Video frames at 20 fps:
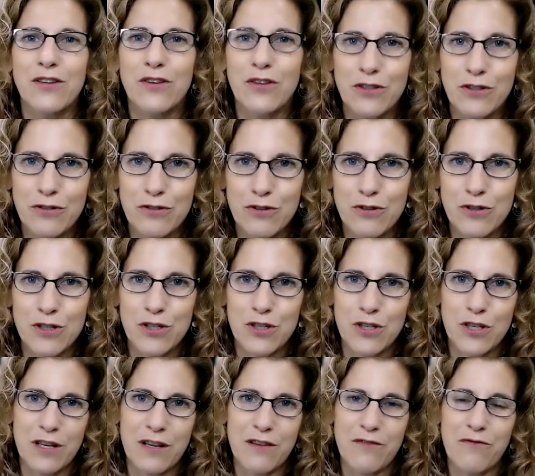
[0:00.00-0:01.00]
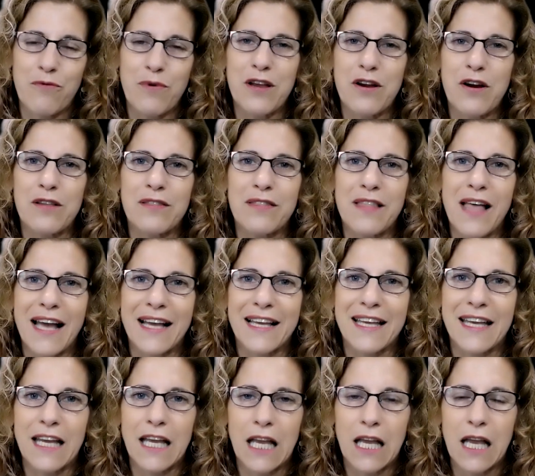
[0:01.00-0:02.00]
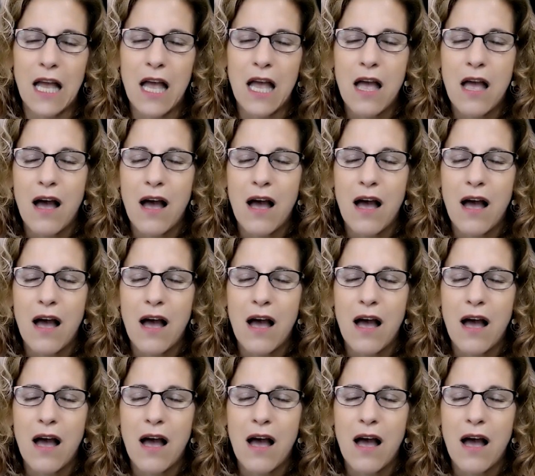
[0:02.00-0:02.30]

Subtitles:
good nutrition, if we are lacking